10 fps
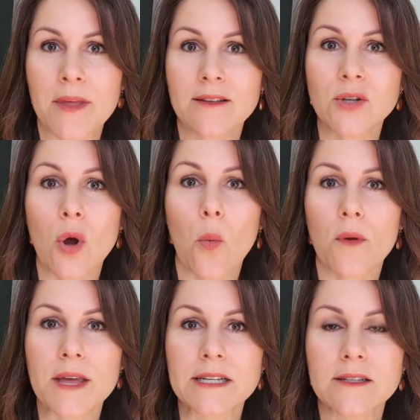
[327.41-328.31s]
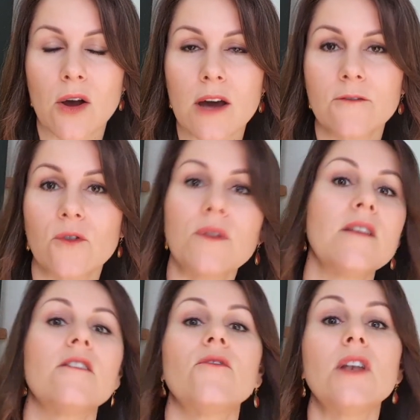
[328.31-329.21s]
That's not what they're designed for. This
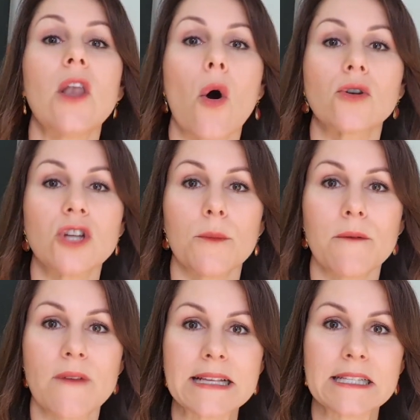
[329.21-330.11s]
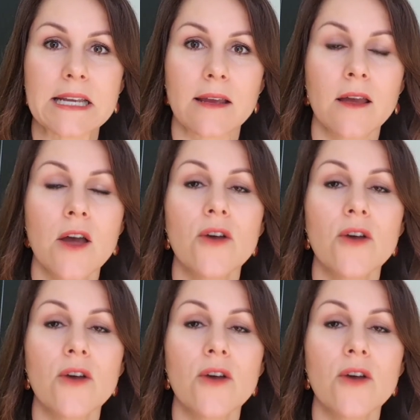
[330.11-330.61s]
is for long-term investing.